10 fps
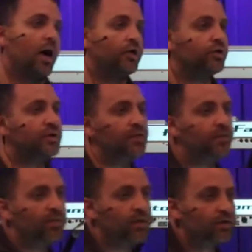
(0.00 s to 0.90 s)
underneath
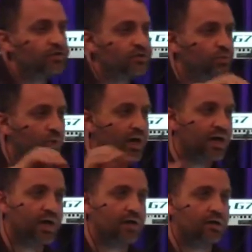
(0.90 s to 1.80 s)
their
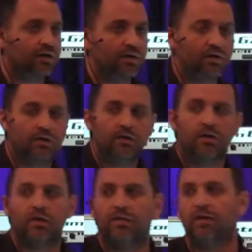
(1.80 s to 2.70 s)
sway,
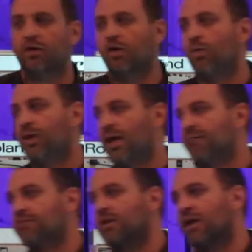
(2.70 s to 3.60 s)
they're going
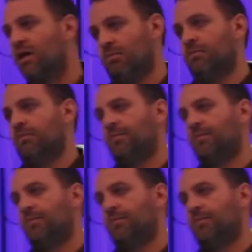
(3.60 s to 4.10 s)
after him.